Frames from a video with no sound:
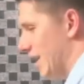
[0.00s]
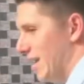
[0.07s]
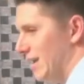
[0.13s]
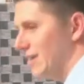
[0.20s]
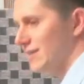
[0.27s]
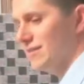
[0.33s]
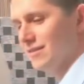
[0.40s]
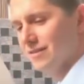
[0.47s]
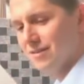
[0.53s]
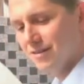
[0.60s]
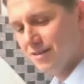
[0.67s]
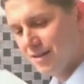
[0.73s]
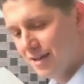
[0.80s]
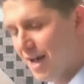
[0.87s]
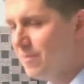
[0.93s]
saying,
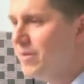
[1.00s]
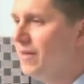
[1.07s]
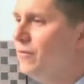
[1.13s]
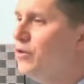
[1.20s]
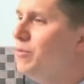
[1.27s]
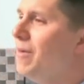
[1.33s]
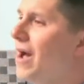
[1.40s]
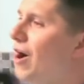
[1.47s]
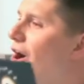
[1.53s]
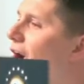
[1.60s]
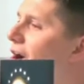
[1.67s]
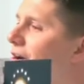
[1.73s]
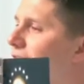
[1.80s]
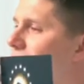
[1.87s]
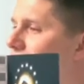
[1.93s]
I'm giving you my
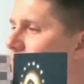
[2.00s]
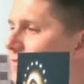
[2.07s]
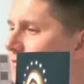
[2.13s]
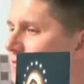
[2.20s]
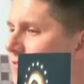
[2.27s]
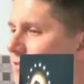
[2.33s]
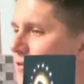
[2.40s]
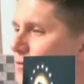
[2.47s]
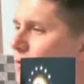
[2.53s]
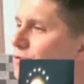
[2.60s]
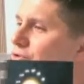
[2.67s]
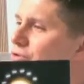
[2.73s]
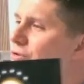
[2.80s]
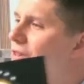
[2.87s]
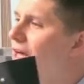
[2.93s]
heart.
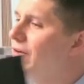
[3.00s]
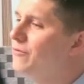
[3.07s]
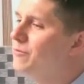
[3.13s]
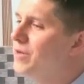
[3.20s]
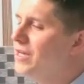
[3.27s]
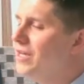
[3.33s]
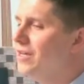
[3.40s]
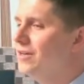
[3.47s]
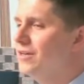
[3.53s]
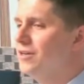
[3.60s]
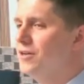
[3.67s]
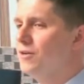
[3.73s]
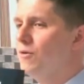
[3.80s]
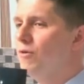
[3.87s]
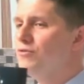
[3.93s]
Won't you love me?
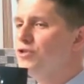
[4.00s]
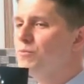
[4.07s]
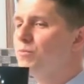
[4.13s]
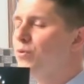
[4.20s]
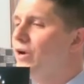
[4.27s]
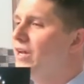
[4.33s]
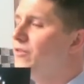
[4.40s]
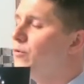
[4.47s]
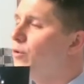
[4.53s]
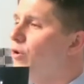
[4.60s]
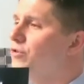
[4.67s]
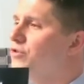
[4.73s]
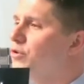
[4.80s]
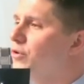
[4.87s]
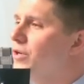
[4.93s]
Won't you pray the
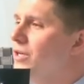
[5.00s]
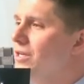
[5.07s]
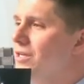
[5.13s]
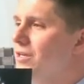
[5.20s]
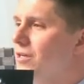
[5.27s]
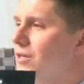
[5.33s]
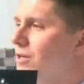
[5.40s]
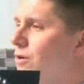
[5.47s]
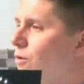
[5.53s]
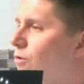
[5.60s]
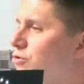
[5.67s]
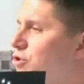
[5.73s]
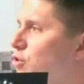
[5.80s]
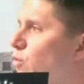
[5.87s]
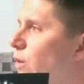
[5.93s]
rosary?
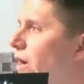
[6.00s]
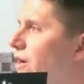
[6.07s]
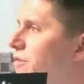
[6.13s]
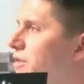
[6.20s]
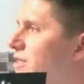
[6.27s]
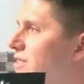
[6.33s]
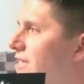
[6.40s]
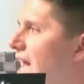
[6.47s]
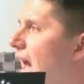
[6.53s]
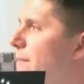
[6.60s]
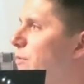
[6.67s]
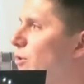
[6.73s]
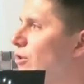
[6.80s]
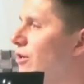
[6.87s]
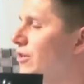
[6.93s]
Won't you wear the
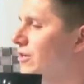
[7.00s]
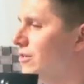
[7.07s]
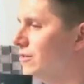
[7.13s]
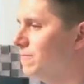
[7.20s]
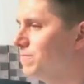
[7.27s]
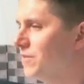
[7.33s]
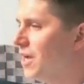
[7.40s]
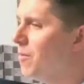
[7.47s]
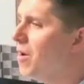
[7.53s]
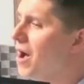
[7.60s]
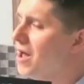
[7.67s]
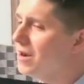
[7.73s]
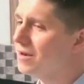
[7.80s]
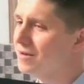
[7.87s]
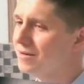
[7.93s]
scapular? Come
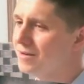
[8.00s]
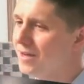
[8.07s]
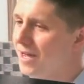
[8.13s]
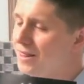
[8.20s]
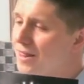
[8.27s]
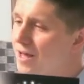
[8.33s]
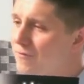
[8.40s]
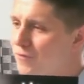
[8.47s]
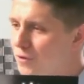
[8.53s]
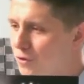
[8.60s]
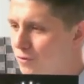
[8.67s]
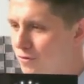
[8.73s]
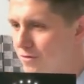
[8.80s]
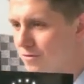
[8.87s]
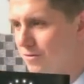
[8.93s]
on. I love
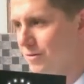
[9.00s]
you.